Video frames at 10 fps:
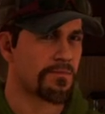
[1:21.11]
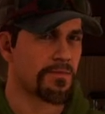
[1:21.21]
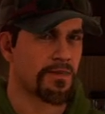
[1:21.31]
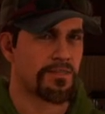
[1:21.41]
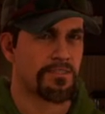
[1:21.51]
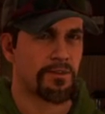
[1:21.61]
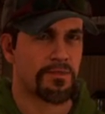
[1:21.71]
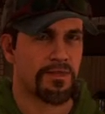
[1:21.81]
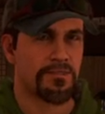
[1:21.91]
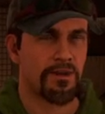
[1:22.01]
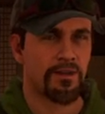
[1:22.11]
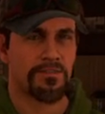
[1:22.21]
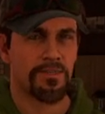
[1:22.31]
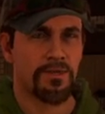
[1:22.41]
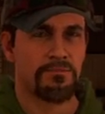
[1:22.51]
Hey, listen, man, you gotta
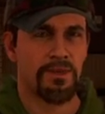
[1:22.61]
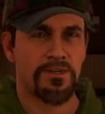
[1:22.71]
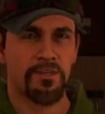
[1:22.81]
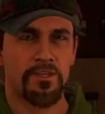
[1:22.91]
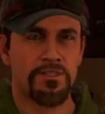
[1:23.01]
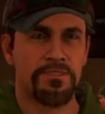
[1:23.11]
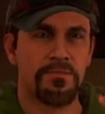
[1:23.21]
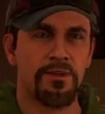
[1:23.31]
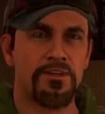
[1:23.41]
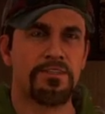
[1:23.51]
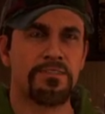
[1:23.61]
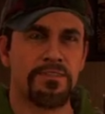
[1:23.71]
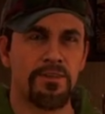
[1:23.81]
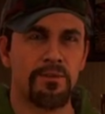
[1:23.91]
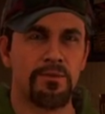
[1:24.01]
celebrate your achievements,
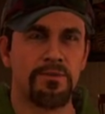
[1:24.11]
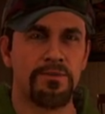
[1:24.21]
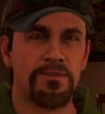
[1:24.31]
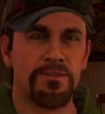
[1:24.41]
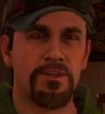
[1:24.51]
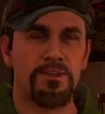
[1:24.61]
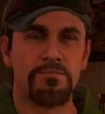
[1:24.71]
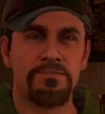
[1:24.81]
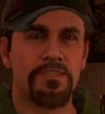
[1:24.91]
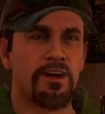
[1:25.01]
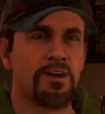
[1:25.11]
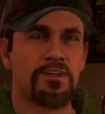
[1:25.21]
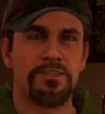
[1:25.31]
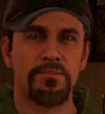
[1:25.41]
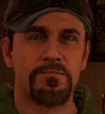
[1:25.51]
you know? You can't be
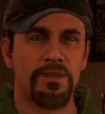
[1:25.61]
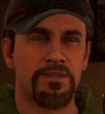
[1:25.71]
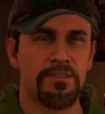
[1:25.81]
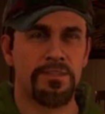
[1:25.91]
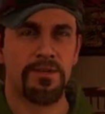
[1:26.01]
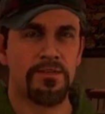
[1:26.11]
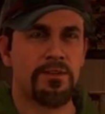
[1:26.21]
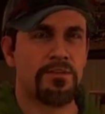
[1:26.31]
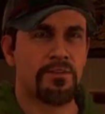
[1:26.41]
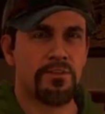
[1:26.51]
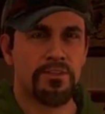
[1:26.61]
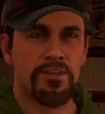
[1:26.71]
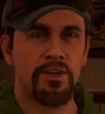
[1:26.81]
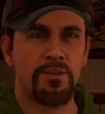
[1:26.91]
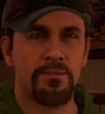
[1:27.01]
constantly comparing yourself to others, you just
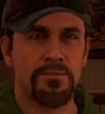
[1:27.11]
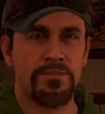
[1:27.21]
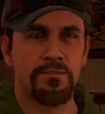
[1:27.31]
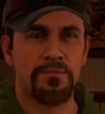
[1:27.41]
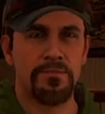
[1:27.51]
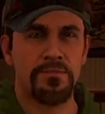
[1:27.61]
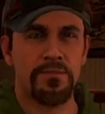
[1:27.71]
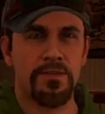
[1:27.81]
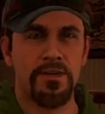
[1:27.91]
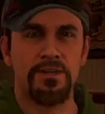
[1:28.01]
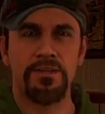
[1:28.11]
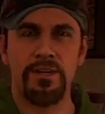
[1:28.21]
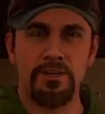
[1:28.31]
gotta do you. Like, I